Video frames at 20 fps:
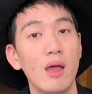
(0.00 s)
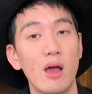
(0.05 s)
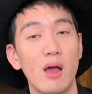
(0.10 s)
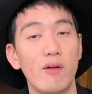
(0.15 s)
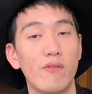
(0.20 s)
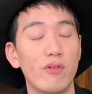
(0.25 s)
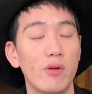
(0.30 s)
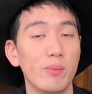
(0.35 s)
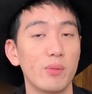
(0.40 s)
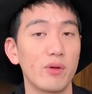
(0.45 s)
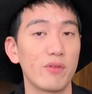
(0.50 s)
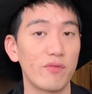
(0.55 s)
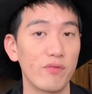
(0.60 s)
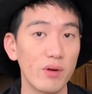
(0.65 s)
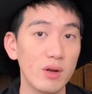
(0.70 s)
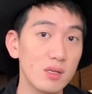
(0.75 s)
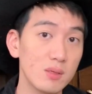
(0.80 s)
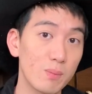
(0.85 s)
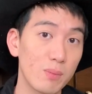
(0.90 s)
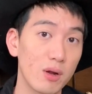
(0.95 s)
from your
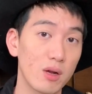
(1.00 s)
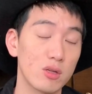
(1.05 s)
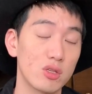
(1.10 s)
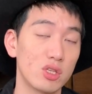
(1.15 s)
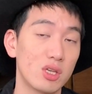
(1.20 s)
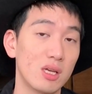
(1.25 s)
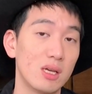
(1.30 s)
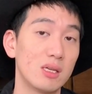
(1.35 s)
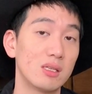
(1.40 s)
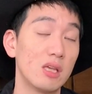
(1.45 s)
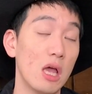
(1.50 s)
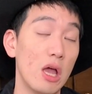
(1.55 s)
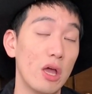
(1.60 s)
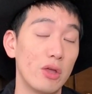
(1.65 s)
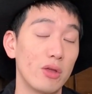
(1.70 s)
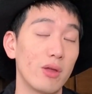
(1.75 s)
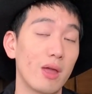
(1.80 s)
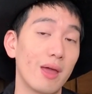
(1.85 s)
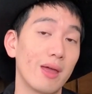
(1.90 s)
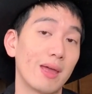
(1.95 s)
first purchase
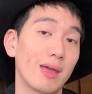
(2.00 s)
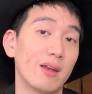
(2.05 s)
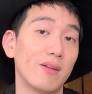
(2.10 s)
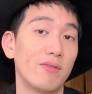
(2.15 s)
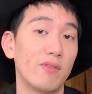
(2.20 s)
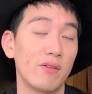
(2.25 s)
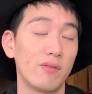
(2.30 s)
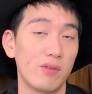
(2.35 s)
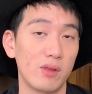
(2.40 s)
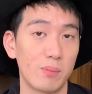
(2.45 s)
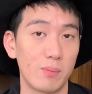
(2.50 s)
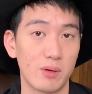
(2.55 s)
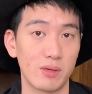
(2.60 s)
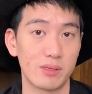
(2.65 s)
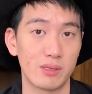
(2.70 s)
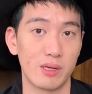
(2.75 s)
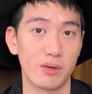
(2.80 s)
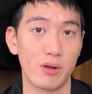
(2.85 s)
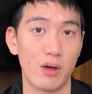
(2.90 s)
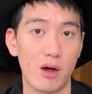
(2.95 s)
you can get a
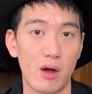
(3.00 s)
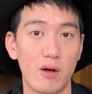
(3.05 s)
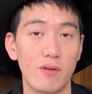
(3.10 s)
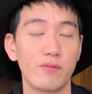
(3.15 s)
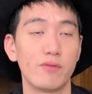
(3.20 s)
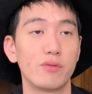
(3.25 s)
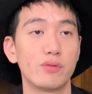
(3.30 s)
50% off,